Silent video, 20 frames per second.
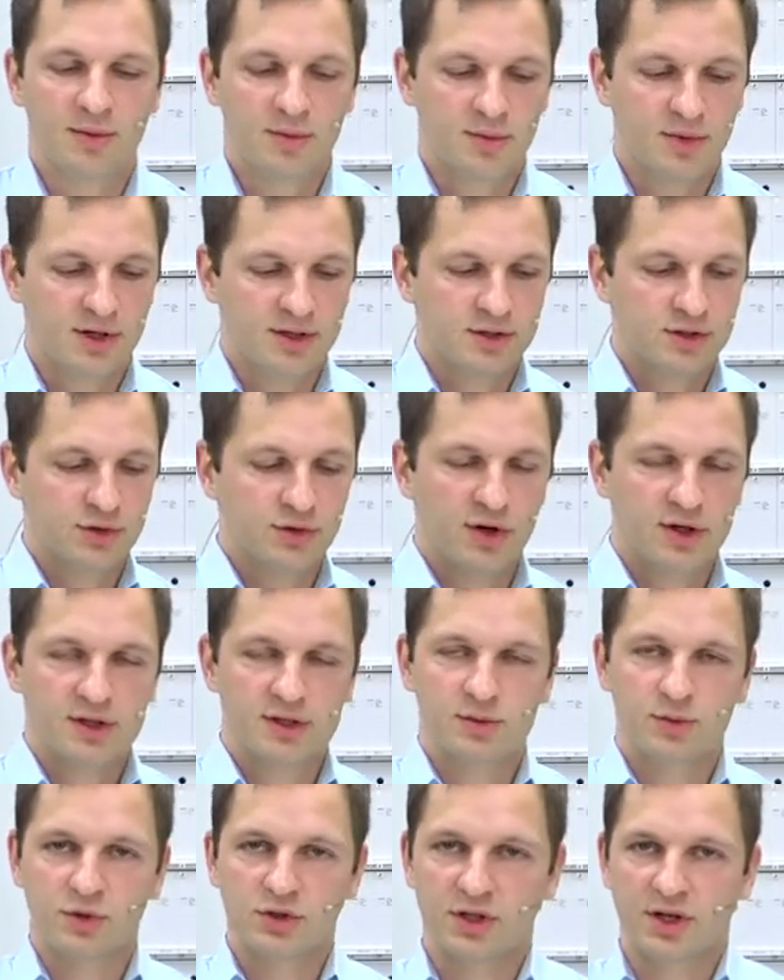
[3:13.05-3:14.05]
But
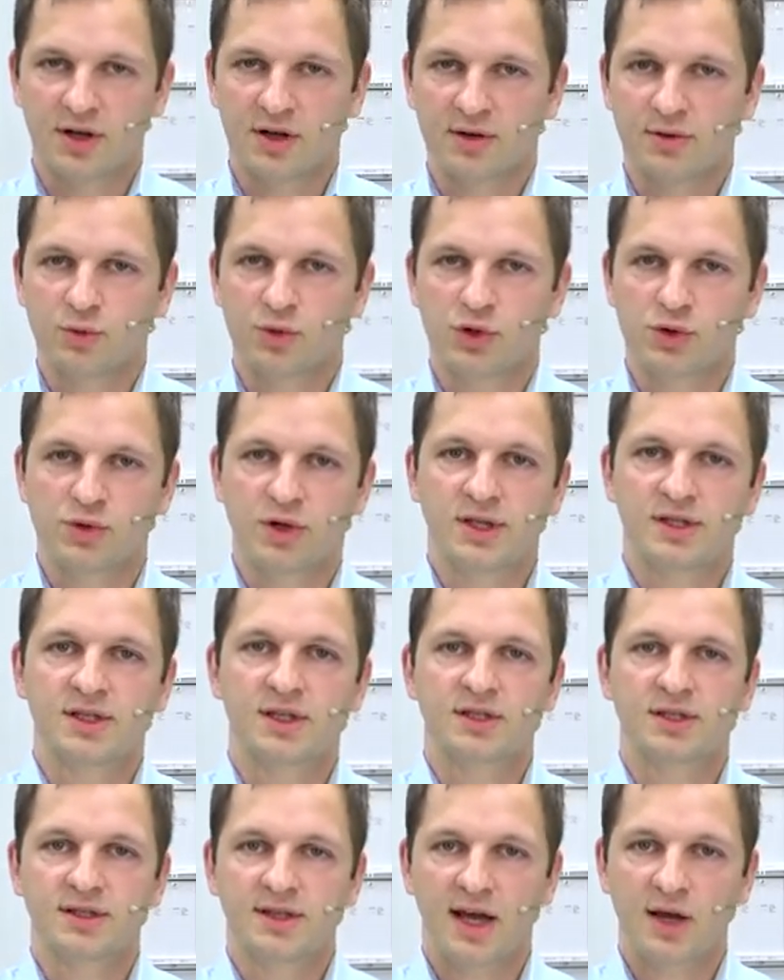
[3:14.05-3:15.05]
trucks which, are, which we are
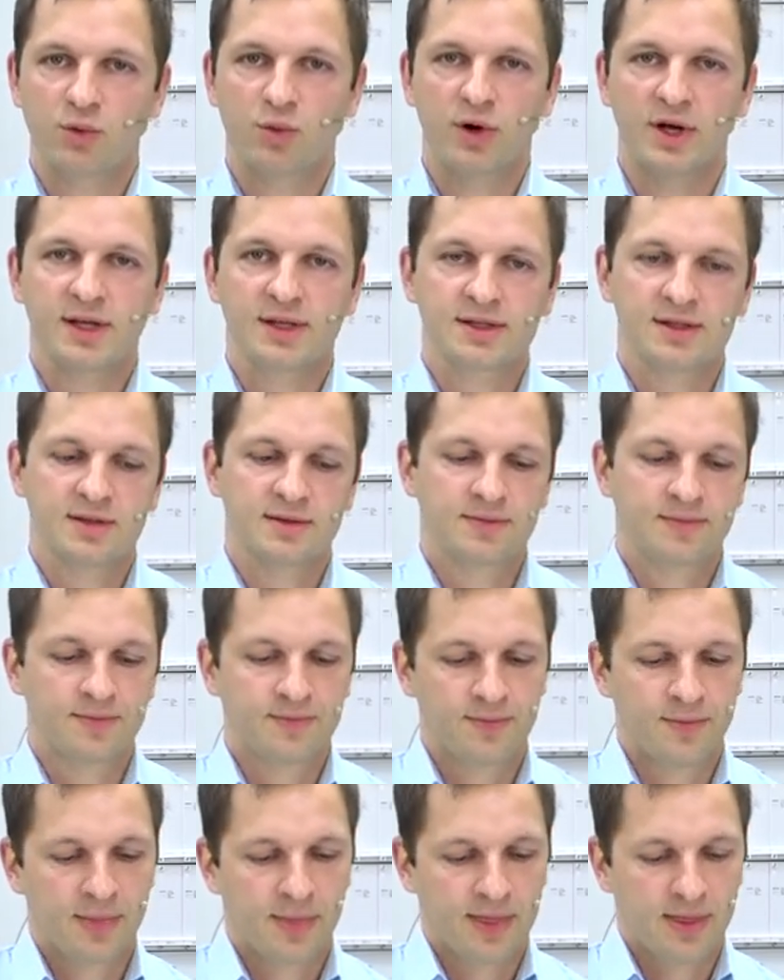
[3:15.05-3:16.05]
seeing sideways
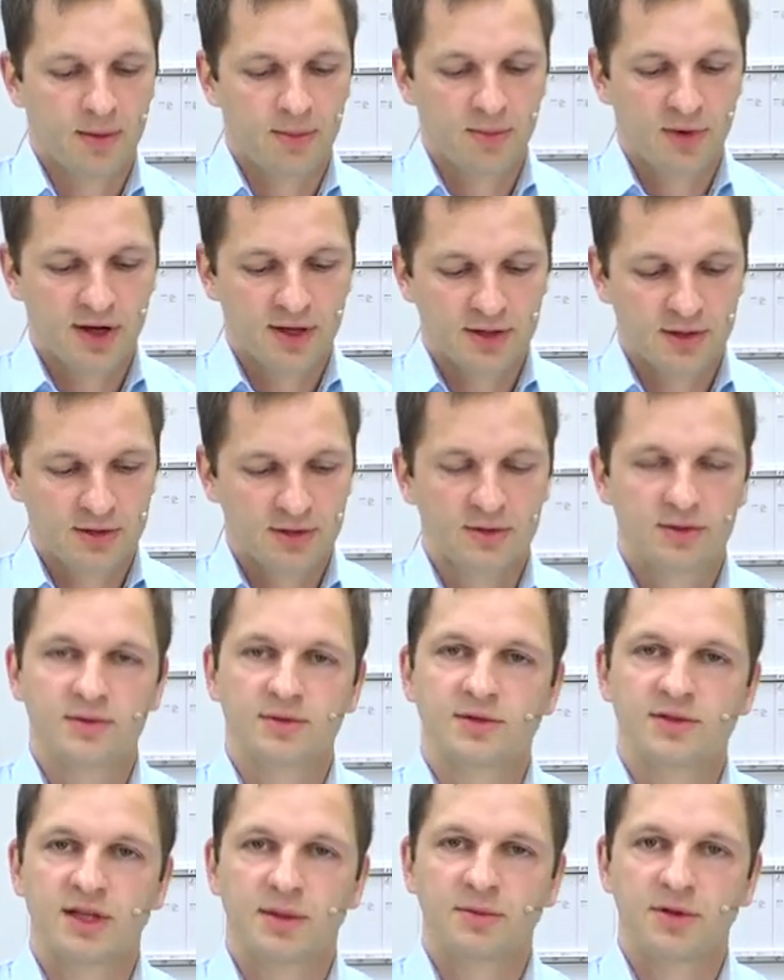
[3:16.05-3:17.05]
might
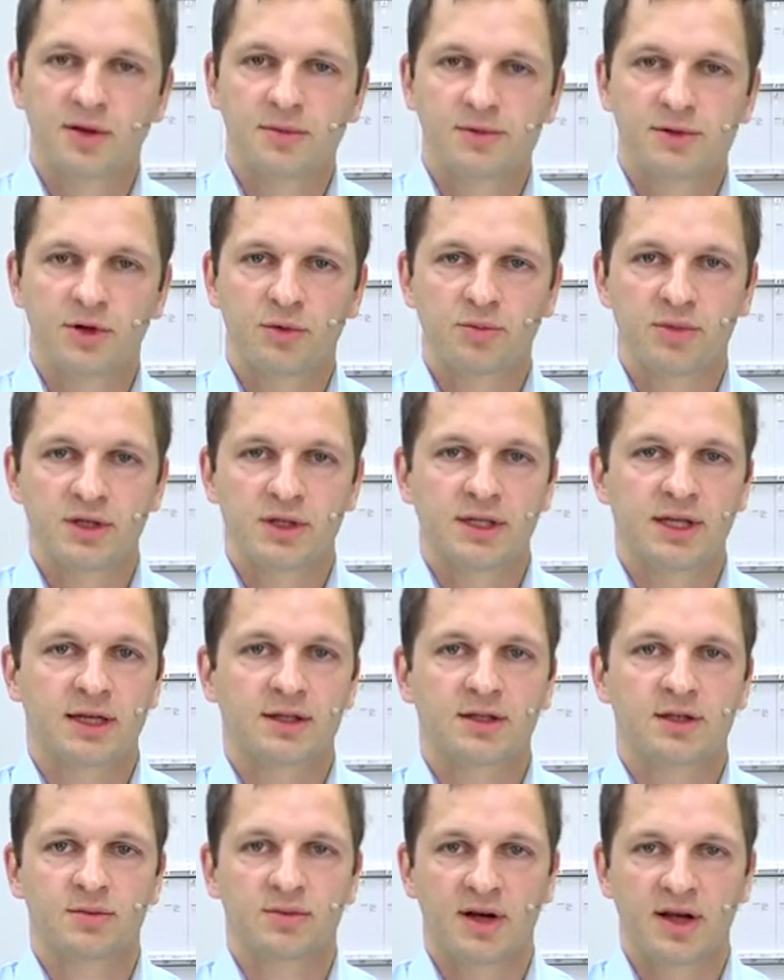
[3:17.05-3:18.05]
sometimes not be
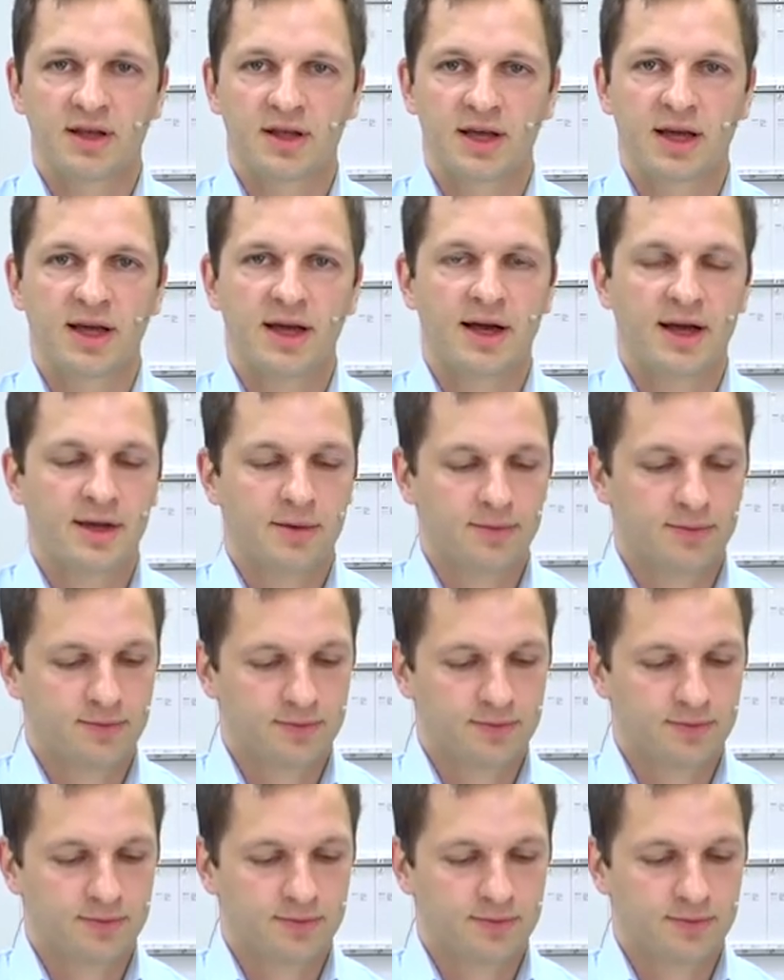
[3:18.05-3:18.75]
detected by the A I.